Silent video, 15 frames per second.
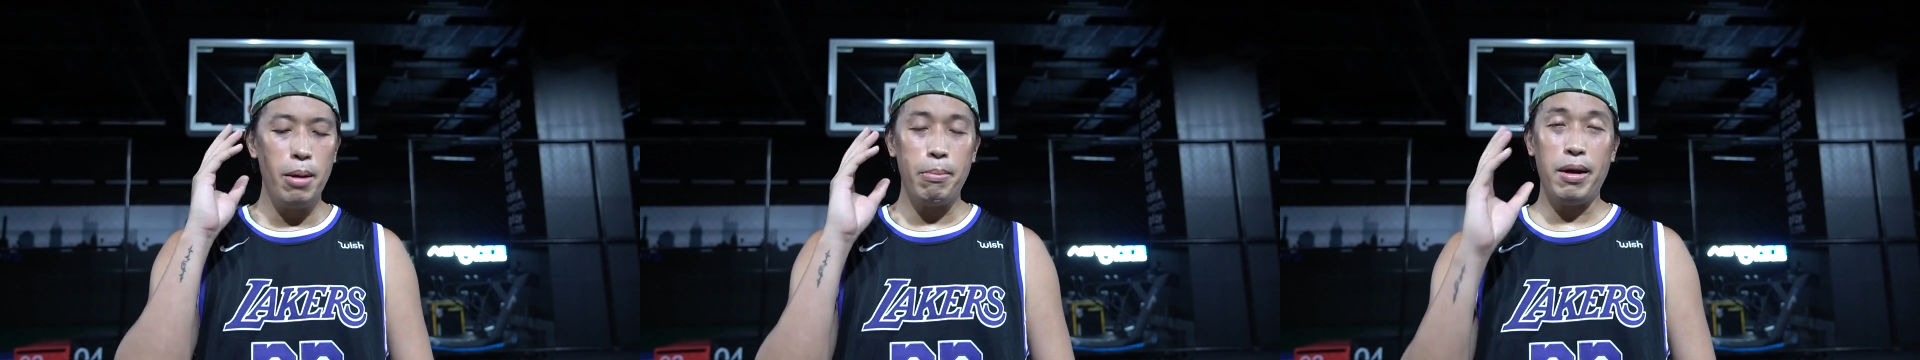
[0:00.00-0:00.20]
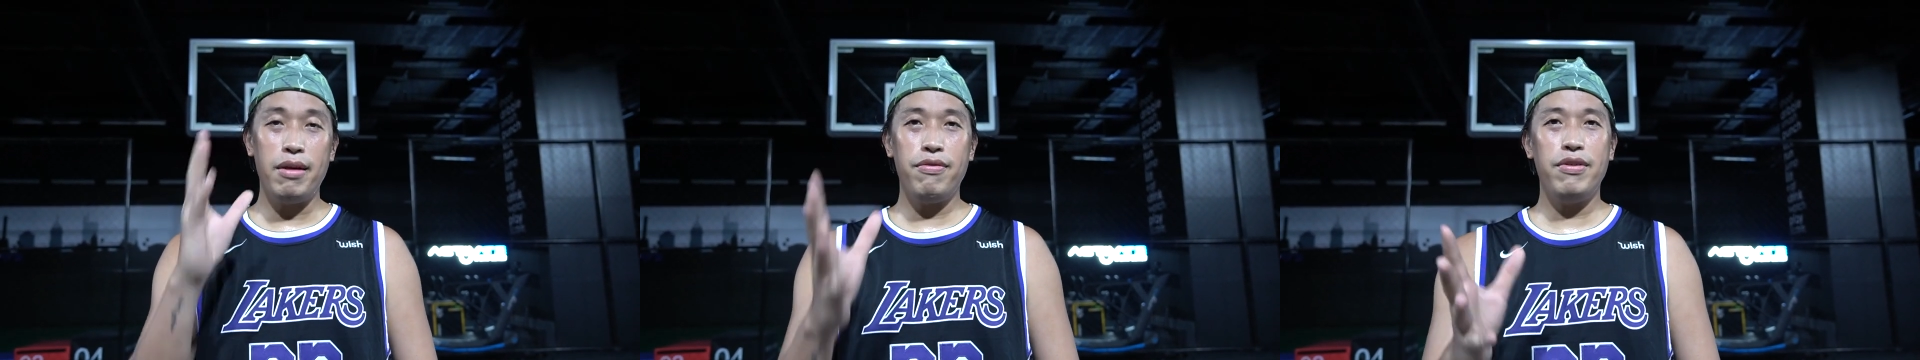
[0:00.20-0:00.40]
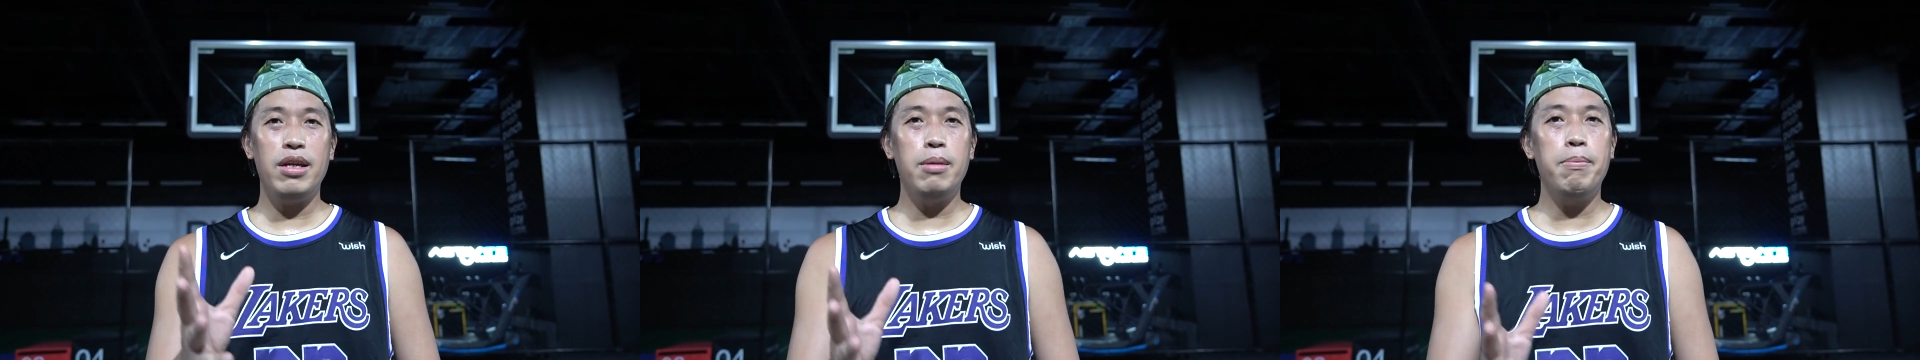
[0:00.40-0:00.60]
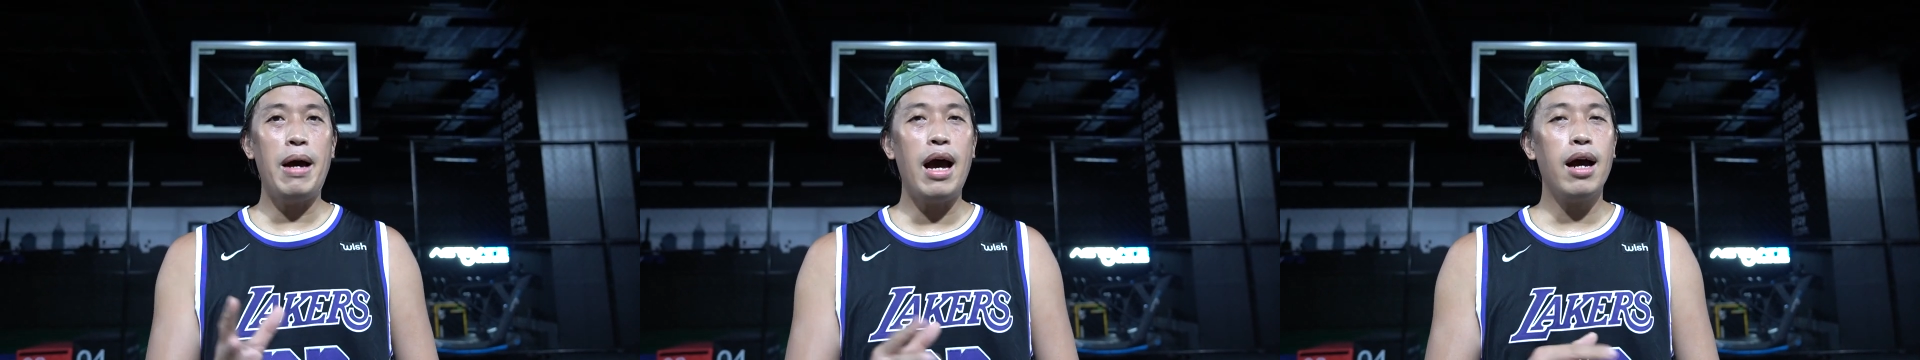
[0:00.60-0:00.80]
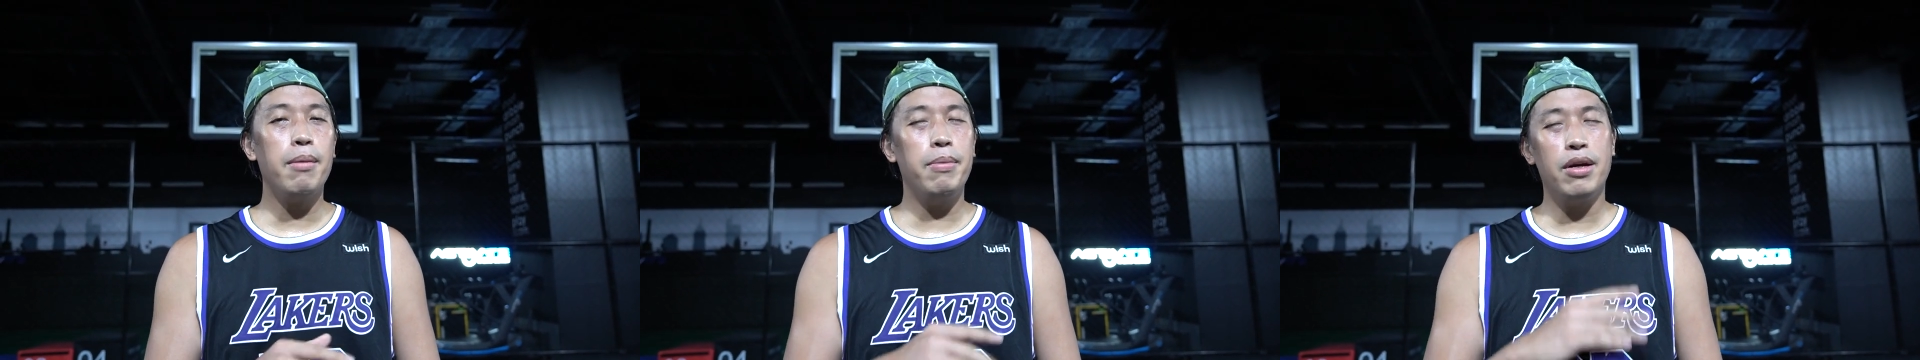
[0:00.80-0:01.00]
my
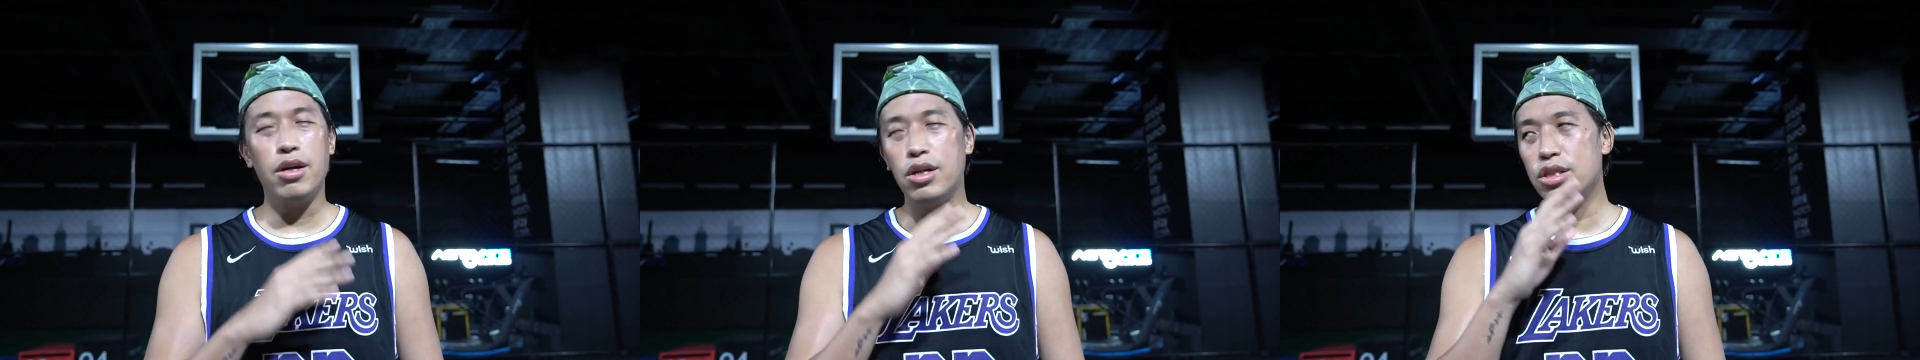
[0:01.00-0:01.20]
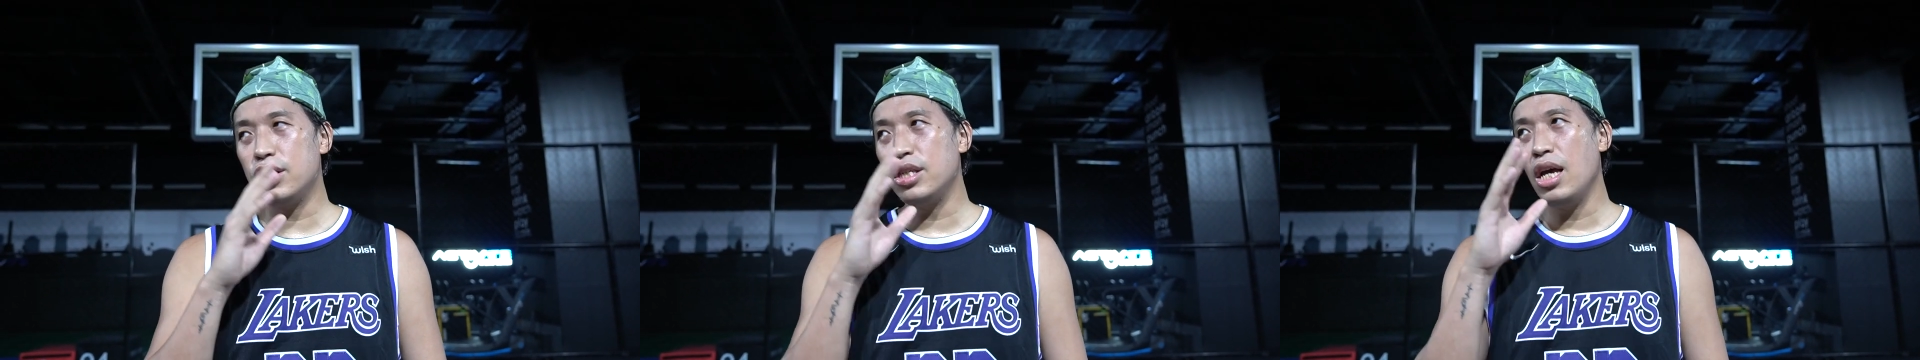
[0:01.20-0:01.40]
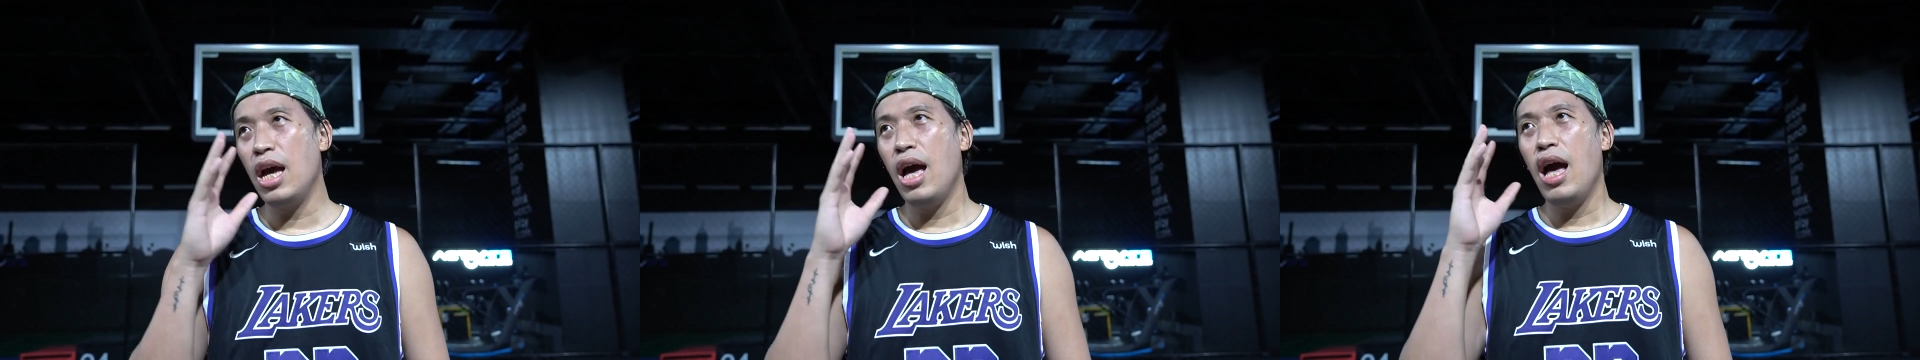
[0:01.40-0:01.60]
feedback because